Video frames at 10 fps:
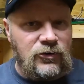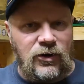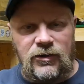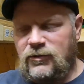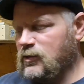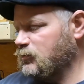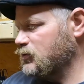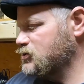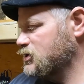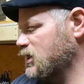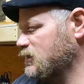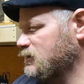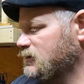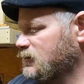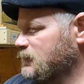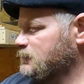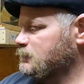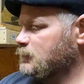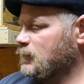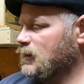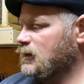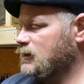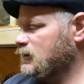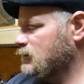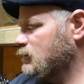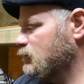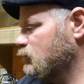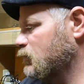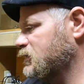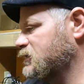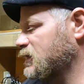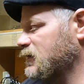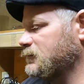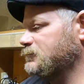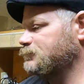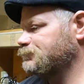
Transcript: greatly appreciated. But I